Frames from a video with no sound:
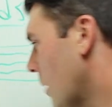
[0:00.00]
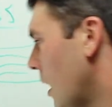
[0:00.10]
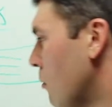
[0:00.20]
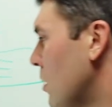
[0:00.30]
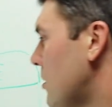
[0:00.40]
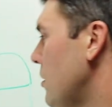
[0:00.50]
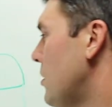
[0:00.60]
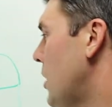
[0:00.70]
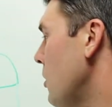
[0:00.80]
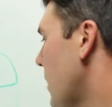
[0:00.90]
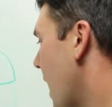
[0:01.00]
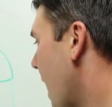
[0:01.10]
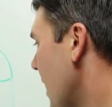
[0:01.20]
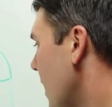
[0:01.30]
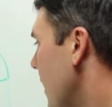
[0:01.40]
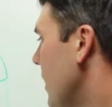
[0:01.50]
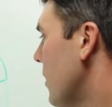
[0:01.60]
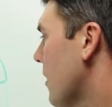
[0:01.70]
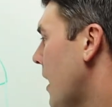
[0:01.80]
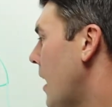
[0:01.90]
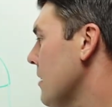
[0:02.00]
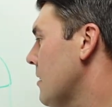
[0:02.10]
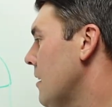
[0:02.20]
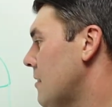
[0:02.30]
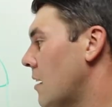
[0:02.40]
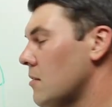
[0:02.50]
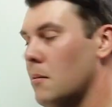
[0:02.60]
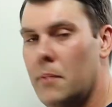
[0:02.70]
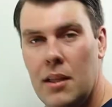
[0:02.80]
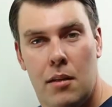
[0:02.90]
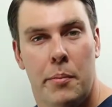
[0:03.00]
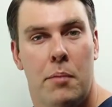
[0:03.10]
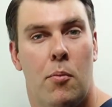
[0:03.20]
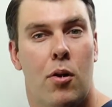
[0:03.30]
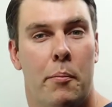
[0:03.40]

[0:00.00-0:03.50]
And once you do that, your content tells them a little bit more